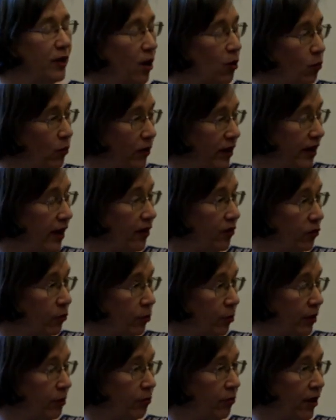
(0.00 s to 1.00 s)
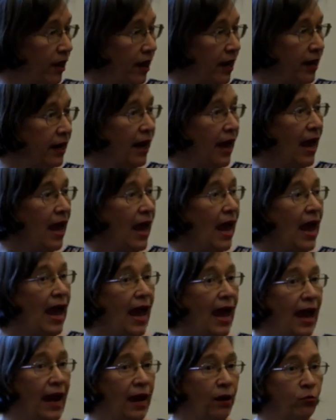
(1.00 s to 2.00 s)
week at spring break,
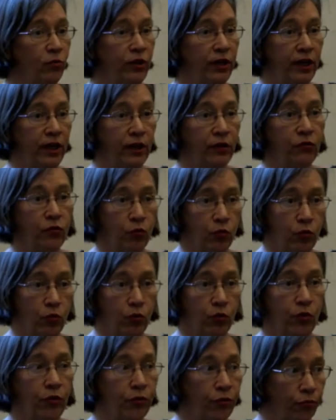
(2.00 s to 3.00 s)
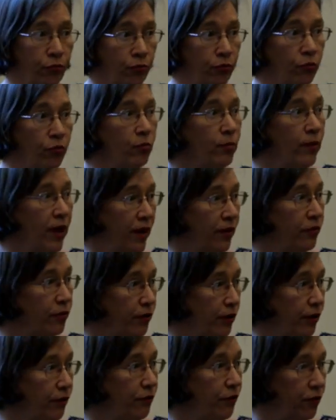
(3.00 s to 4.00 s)
and we school through May
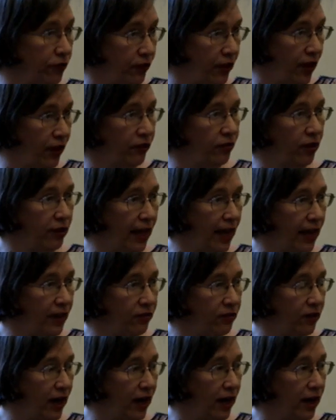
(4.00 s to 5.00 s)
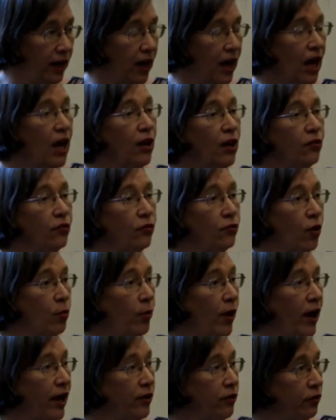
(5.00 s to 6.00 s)
31st. That's our last day. So
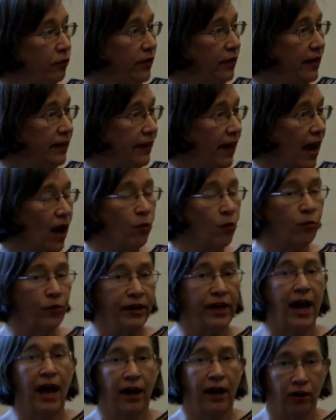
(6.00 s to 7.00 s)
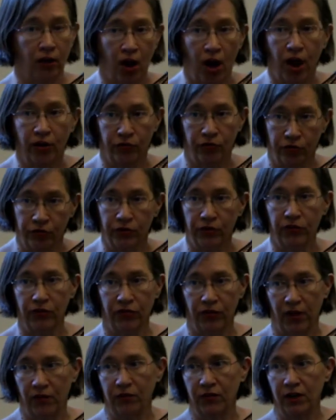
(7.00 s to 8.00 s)
by doing that, we had
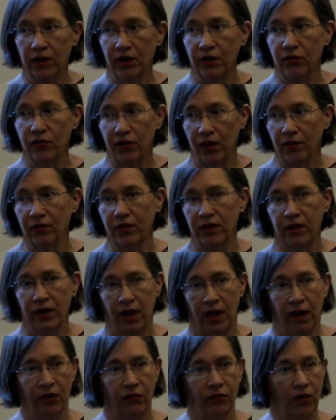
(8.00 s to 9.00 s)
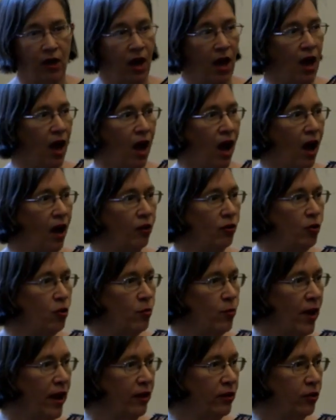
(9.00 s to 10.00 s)
177 days. I don't know
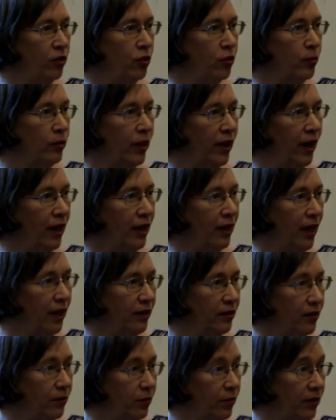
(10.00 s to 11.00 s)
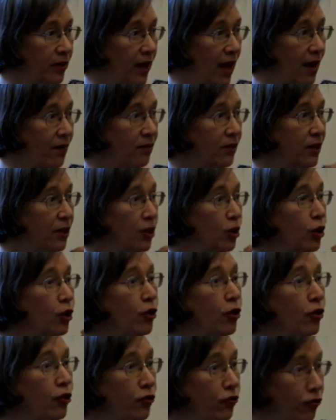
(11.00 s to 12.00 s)
about you, but I like to have a little
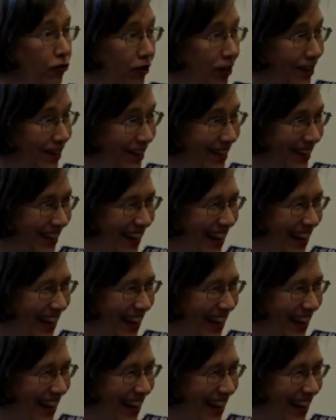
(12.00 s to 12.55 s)
cushion,